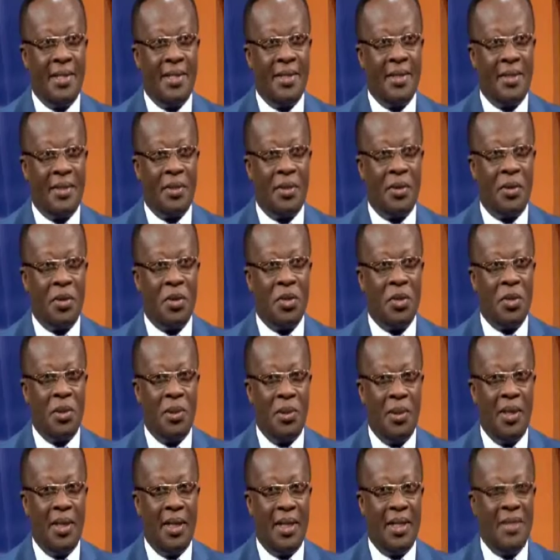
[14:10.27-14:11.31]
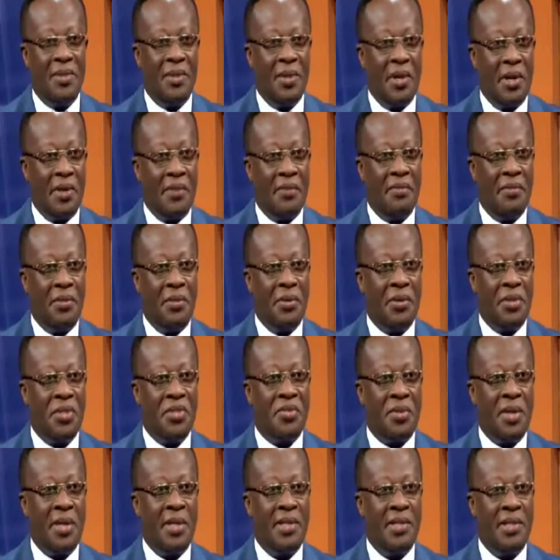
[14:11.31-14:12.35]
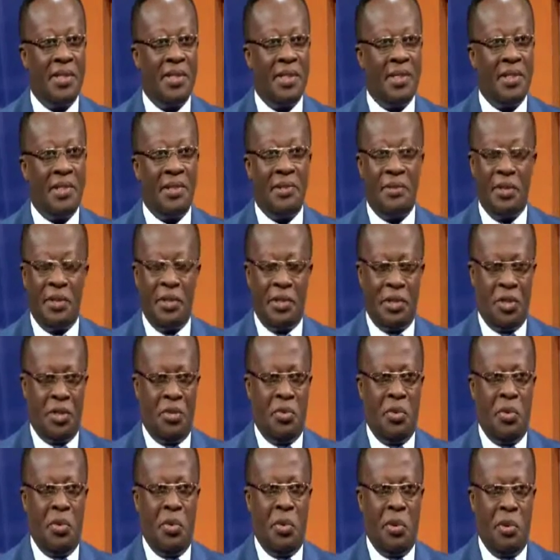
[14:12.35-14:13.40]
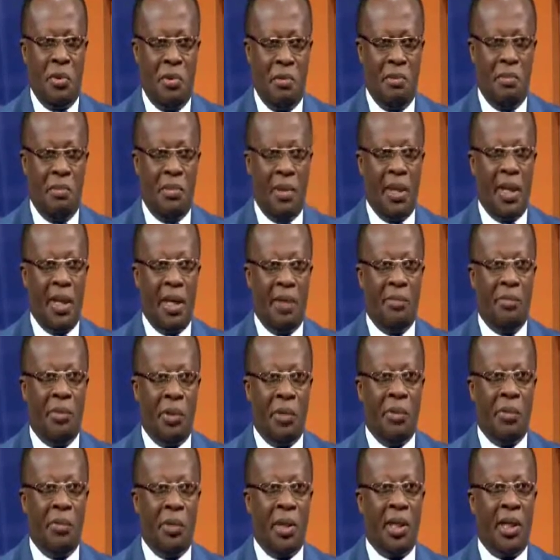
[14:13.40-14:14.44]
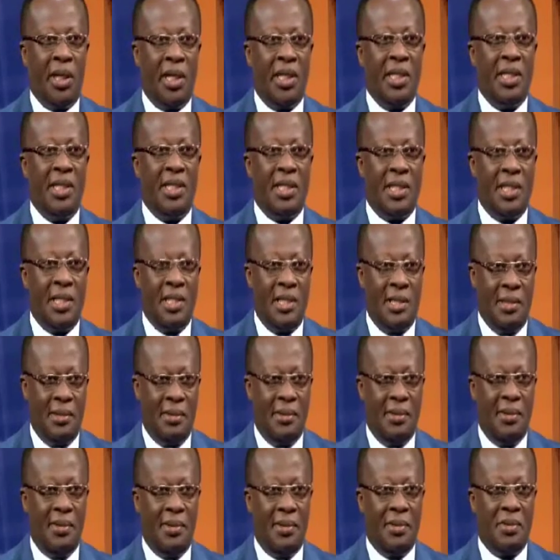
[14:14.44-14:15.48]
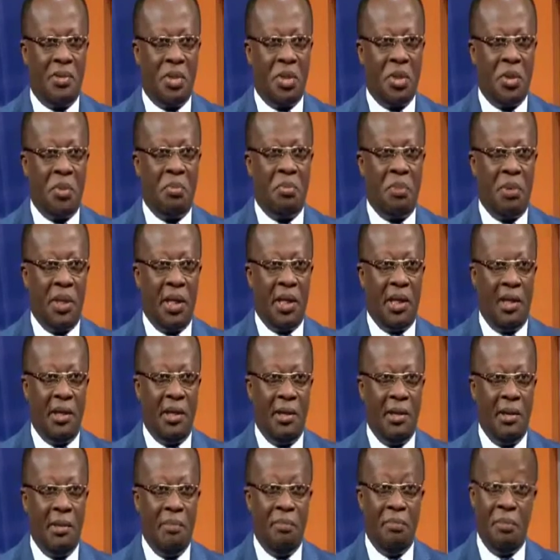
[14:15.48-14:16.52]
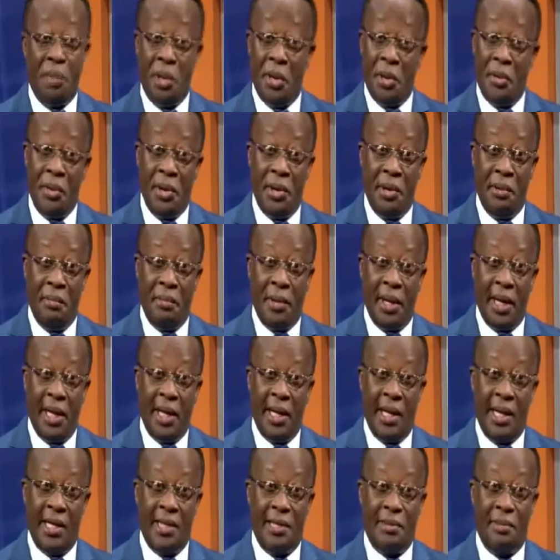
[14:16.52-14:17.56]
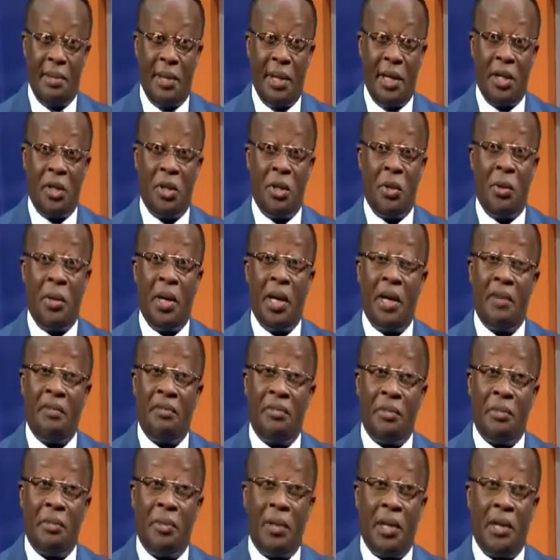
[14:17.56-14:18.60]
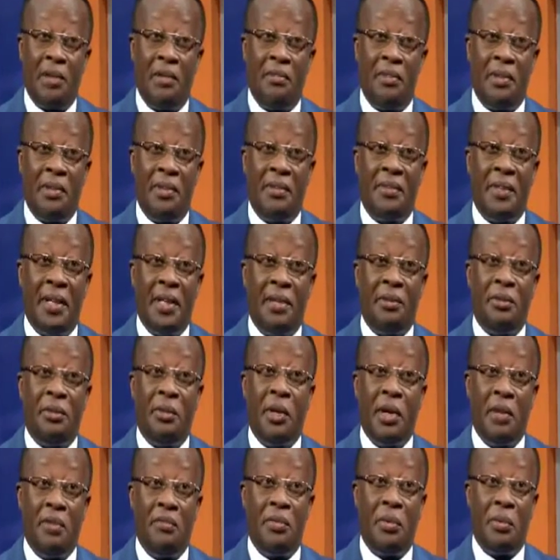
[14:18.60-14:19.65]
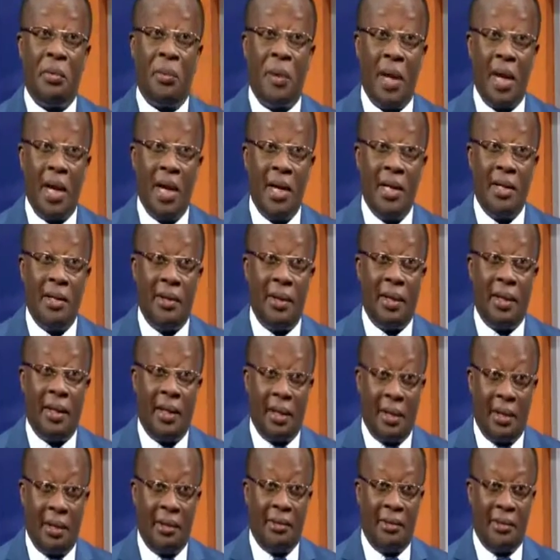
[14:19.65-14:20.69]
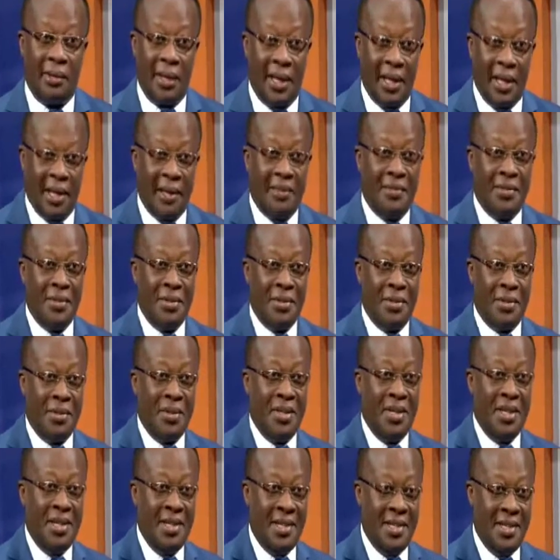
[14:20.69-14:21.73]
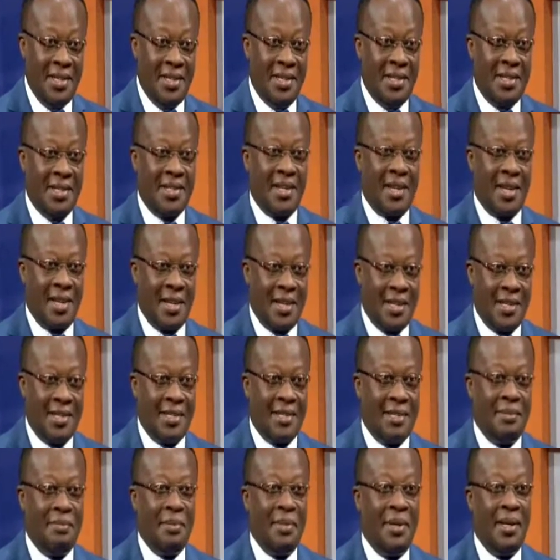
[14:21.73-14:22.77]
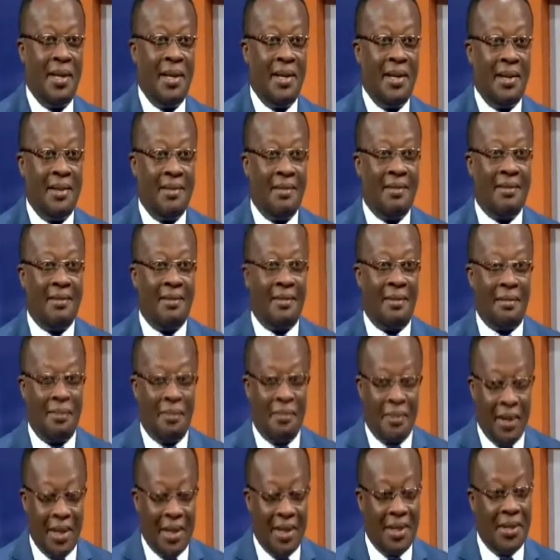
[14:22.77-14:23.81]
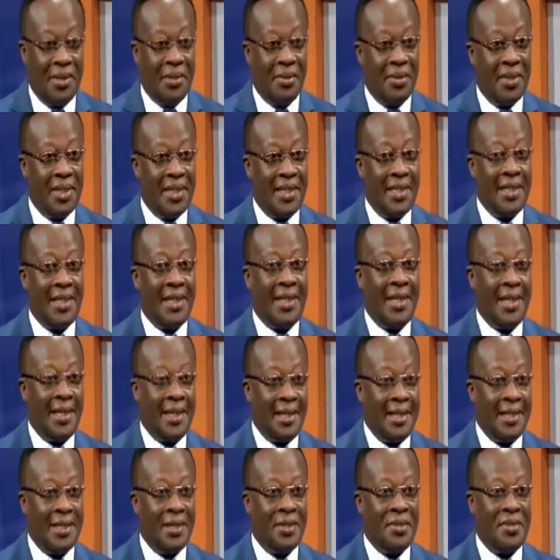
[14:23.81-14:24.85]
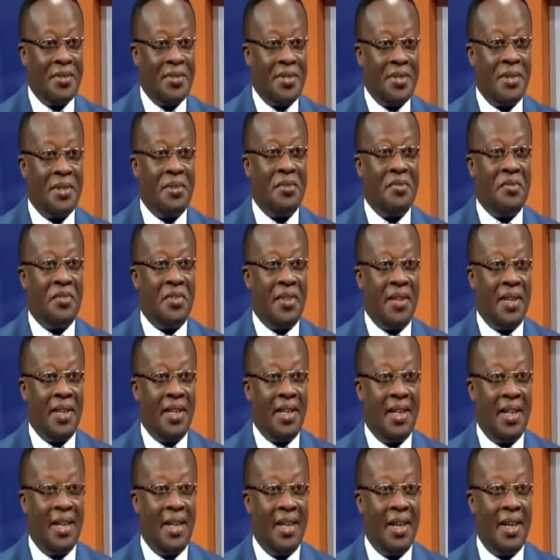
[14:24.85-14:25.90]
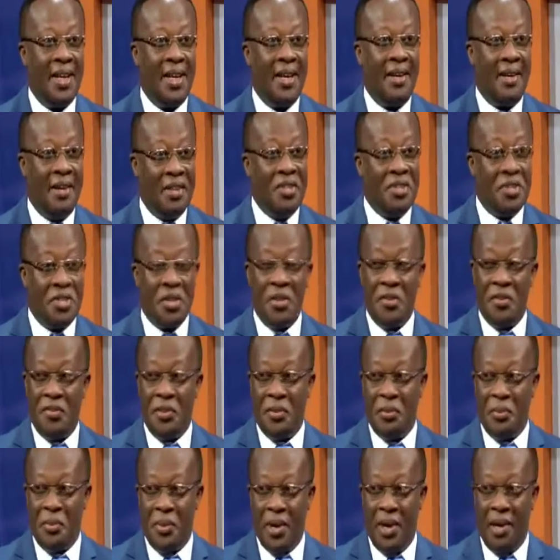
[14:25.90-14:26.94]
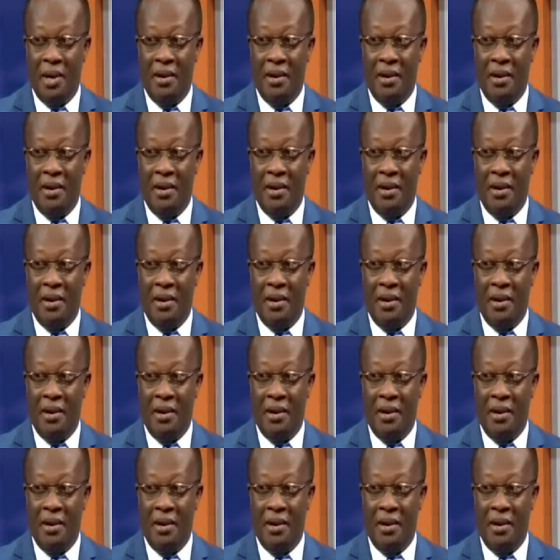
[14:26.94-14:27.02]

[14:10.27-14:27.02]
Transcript: So long as you have good strategies, there is room, and we will continue to be. Bearing in mind, as a bank, you don't have to be everything to everyone. You've got to have your niche customer, the one you're dedicated to serving, and serving well.